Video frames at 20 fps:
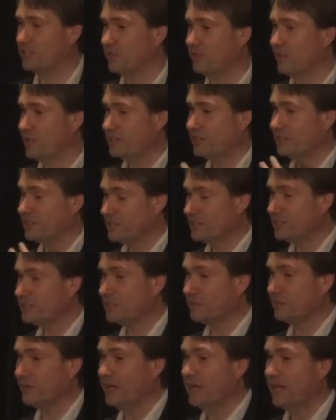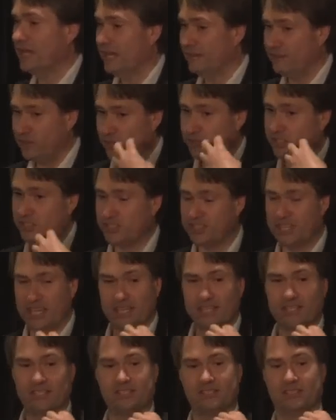to the rest of your system. If you could
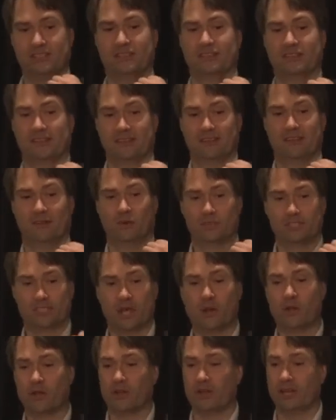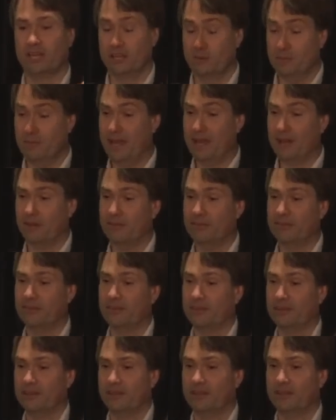sense what's going on in your mouth,
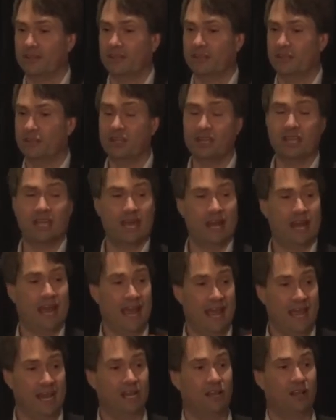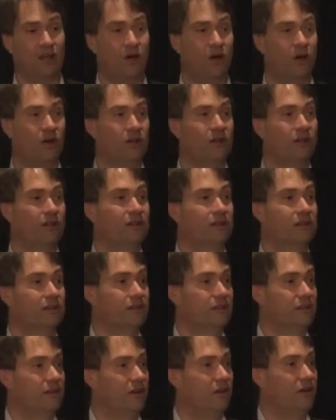you can get a handle
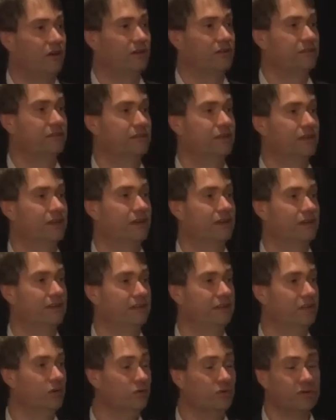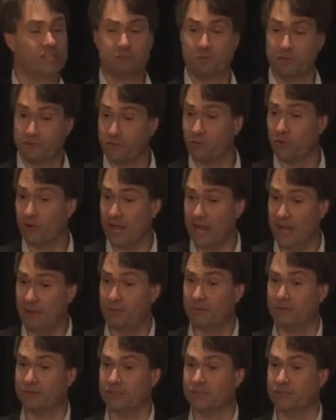on illness before it
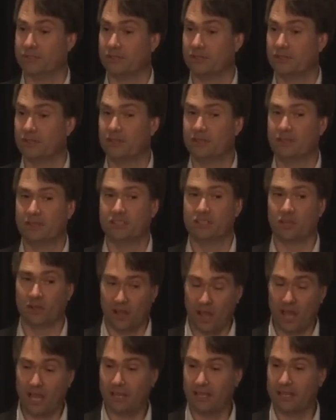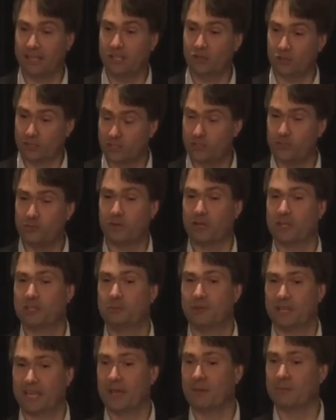happens. So likely your toothbrush
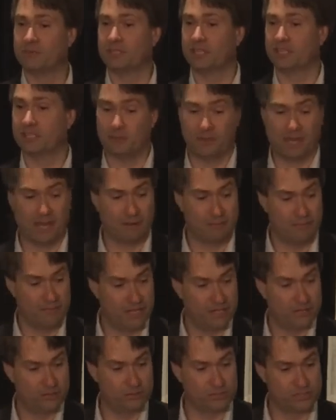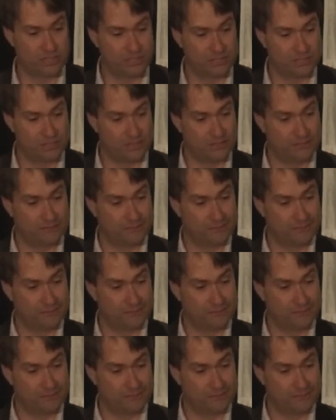becomes a smart medical sensor.